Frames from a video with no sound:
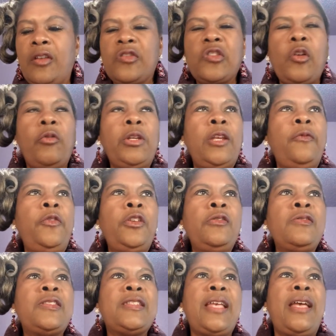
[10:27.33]
So if
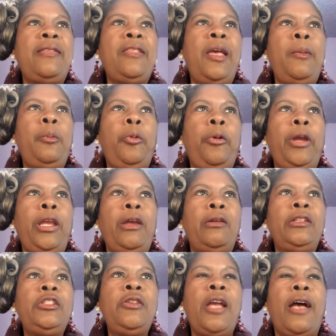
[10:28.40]
you said that prayer
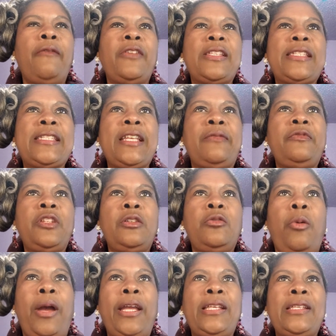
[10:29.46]
and you have accepted
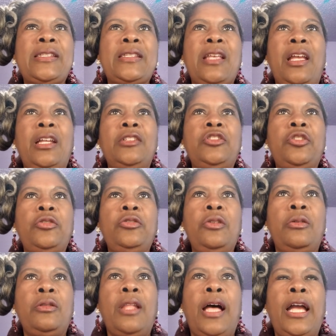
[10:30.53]
Christ into
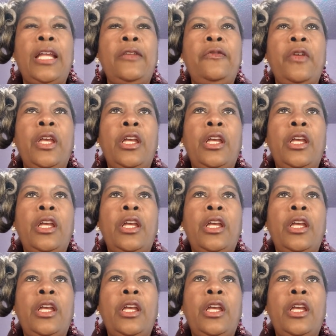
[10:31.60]
your life,